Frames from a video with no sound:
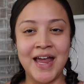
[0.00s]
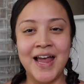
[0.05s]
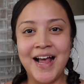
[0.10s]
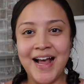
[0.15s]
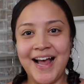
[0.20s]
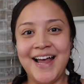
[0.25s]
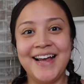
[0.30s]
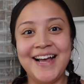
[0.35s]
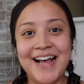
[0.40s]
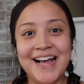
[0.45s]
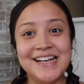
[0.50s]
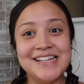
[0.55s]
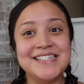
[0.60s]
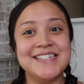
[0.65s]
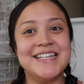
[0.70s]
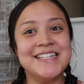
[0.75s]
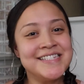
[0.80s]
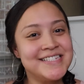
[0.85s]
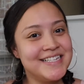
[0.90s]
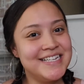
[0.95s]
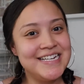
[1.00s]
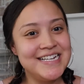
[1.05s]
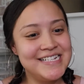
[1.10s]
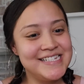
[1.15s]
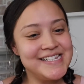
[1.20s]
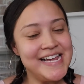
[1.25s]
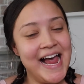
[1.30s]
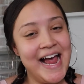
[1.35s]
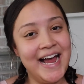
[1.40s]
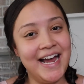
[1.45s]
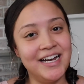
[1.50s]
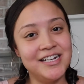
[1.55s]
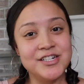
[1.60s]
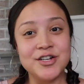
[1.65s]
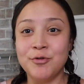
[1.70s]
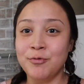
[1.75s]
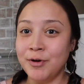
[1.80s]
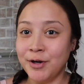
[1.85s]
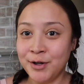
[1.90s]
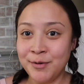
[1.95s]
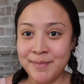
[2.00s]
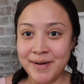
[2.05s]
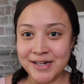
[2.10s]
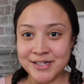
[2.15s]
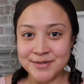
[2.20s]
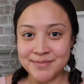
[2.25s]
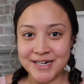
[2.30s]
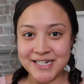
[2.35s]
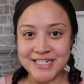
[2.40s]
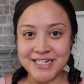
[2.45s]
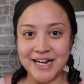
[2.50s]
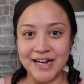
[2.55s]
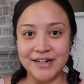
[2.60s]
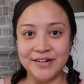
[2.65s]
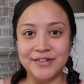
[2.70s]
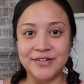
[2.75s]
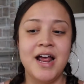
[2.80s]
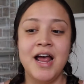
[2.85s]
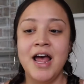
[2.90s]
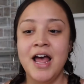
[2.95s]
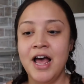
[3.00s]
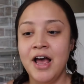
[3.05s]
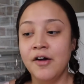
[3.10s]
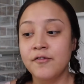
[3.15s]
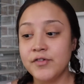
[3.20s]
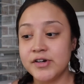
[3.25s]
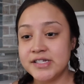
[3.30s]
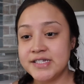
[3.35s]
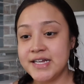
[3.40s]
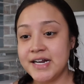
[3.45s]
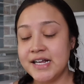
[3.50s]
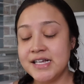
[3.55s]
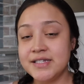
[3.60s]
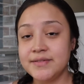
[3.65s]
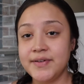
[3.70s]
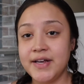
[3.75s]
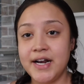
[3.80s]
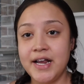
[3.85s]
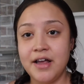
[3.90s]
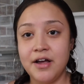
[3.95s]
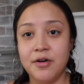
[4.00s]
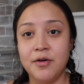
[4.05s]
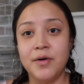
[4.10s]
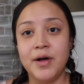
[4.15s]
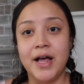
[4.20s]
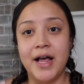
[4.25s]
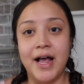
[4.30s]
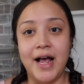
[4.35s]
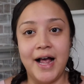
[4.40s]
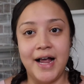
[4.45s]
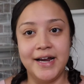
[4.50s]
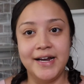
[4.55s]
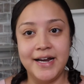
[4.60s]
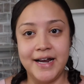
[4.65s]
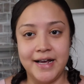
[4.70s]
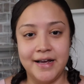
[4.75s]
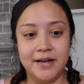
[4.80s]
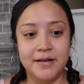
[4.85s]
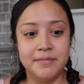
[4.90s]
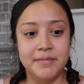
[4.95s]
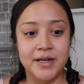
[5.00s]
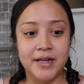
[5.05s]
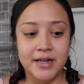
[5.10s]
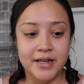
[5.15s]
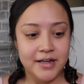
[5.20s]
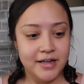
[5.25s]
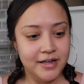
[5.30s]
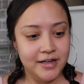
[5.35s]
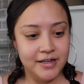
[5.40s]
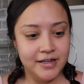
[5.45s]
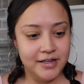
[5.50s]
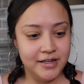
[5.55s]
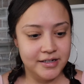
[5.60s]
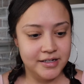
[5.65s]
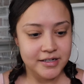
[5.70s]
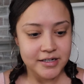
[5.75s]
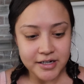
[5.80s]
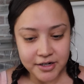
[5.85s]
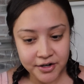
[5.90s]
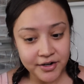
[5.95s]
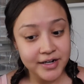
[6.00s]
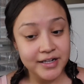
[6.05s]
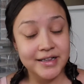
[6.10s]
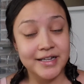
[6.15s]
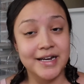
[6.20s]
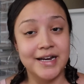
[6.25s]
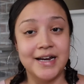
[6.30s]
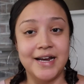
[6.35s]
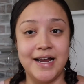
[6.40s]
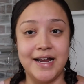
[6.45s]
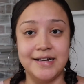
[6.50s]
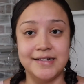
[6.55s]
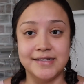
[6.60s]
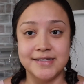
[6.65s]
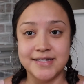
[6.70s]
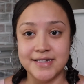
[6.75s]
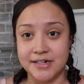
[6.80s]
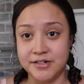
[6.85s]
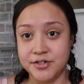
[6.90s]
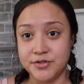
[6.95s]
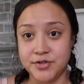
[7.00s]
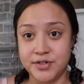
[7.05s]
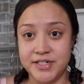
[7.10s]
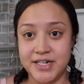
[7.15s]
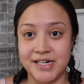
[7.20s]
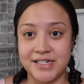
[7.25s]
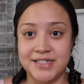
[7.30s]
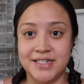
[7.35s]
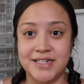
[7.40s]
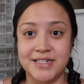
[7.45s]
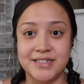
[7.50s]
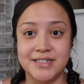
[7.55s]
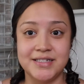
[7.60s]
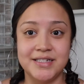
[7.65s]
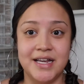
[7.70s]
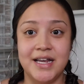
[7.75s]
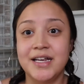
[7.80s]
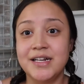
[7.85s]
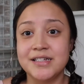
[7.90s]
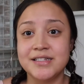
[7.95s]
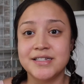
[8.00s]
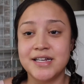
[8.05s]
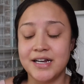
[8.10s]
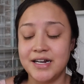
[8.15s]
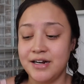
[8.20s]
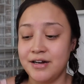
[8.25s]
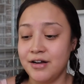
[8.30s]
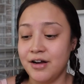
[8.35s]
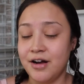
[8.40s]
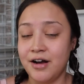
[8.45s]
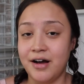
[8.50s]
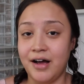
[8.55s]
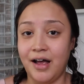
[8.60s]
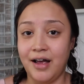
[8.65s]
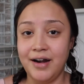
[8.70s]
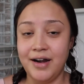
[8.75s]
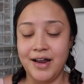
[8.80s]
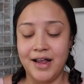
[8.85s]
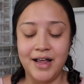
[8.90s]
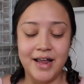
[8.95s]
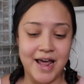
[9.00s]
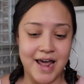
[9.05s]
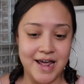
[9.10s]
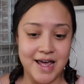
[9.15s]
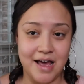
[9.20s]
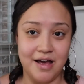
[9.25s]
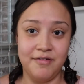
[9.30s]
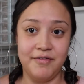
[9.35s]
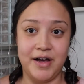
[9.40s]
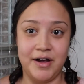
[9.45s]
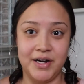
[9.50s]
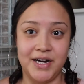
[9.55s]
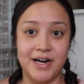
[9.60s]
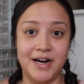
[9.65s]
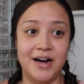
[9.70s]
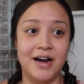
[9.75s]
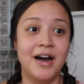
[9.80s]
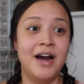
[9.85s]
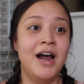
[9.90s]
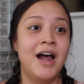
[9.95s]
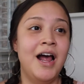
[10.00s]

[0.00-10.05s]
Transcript: Hi guys, it's Liz and welcome back to my channel. For today's video, I am currently in San Antonio, Texas. It is getting hot AF out here.